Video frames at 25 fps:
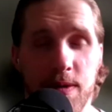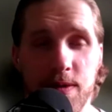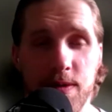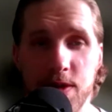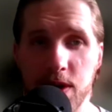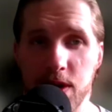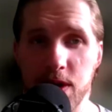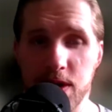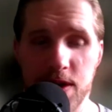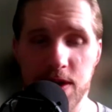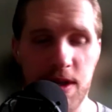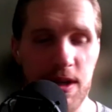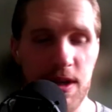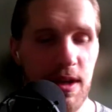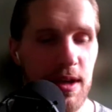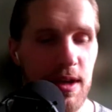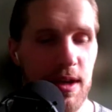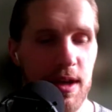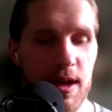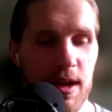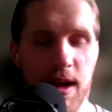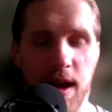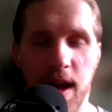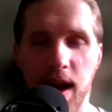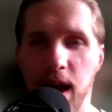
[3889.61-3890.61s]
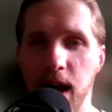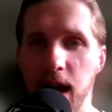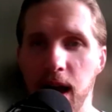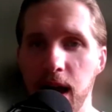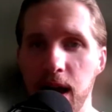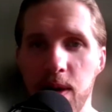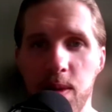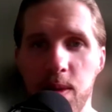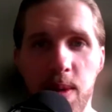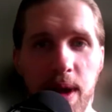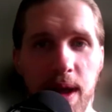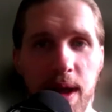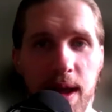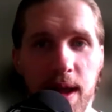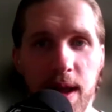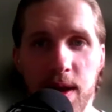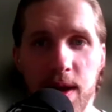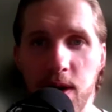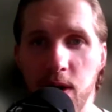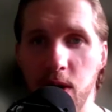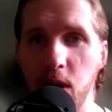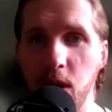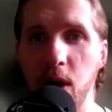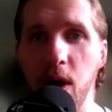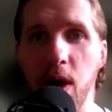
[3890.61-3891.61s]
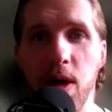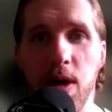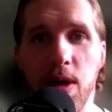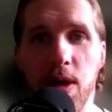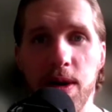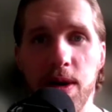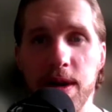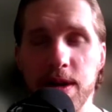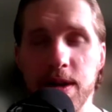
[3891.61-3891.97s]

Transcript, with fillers: of just a highway and a car.